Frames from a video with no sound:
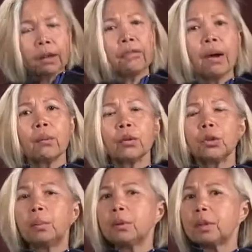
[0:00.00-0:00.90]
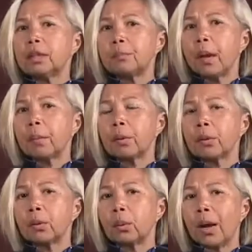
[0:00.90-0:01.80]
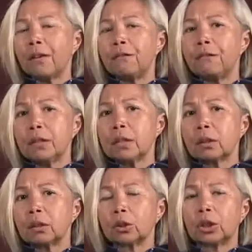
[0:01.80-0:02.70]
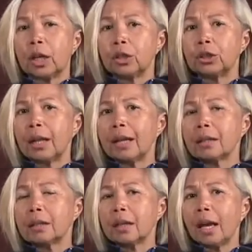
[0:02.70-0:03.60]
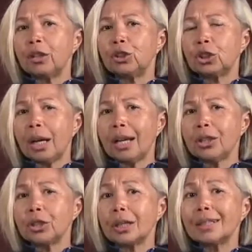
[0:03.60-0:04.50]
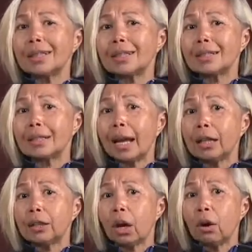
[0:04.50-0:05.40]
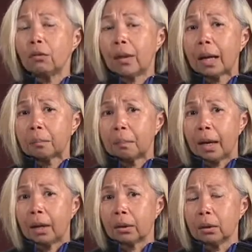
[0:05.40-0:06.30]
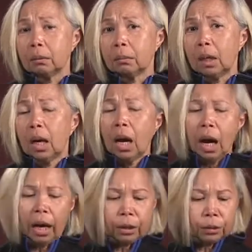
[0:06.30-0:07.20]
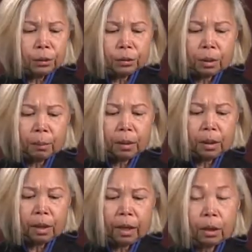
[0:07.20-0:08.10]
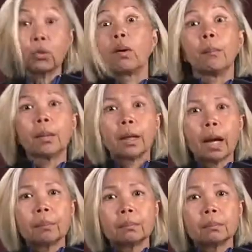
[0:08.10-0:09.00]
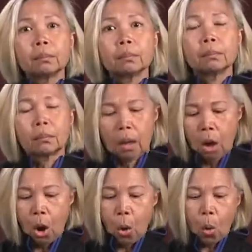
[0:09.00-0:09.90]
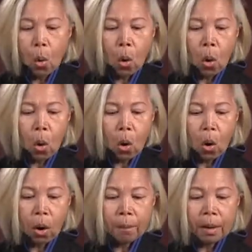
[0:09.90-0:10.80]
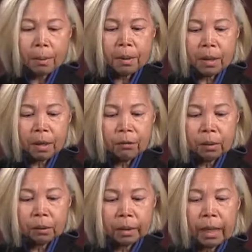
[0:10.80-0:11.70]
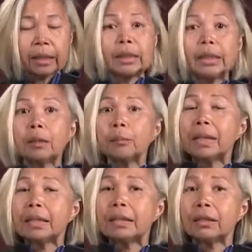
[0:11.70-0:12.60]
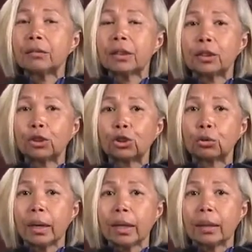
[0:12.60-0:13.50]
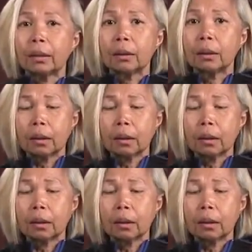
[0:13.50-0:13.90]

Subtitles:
If I were to put this paper through a physical change, that is a change in the state of that matter, I could do something like crumple it up or maybe even take little pieces of it and shred it.